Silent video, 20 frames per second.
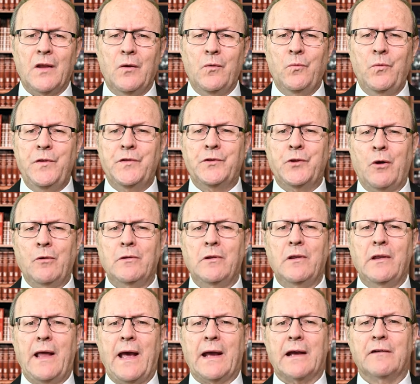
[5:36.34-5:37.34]
With total
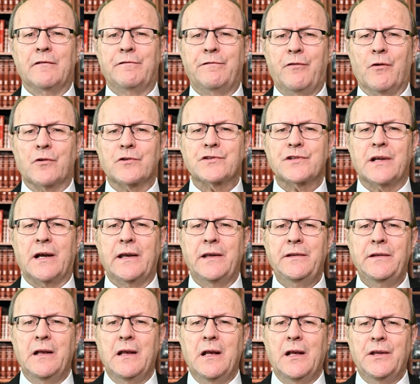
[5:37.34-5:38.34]
lack of
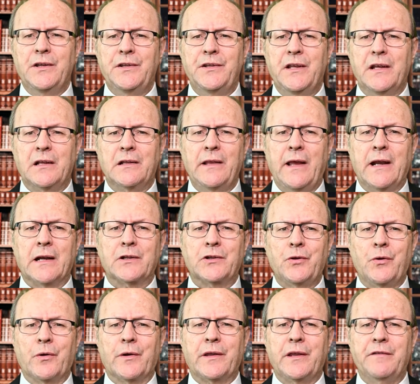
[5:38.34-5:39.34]
foresight, he declared
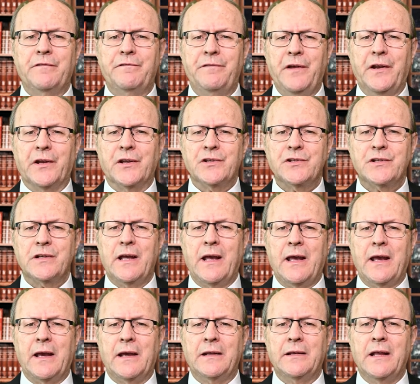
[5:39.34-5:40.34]
Turkey finished
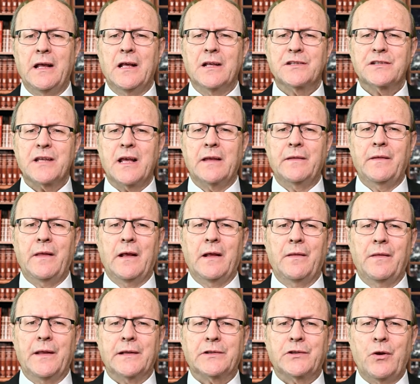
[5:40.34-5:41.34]
and said
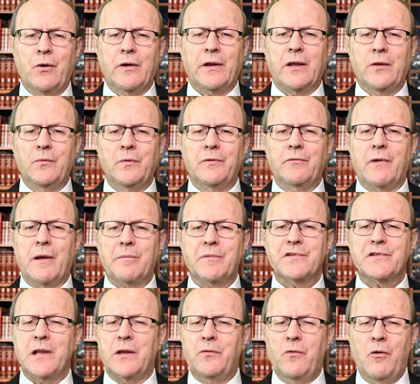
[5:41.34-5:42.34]
that Turkey would
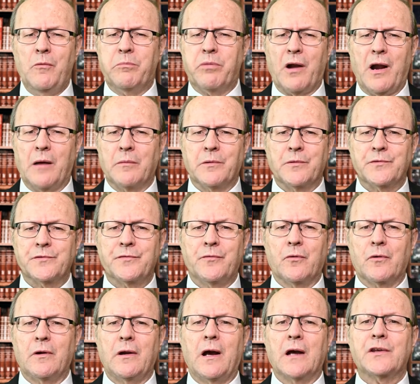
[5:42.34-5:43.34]
represent no problems
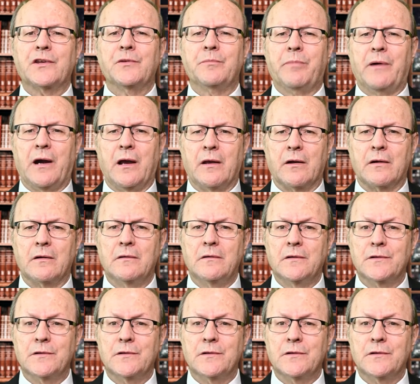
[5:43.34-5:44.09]
for an occupier.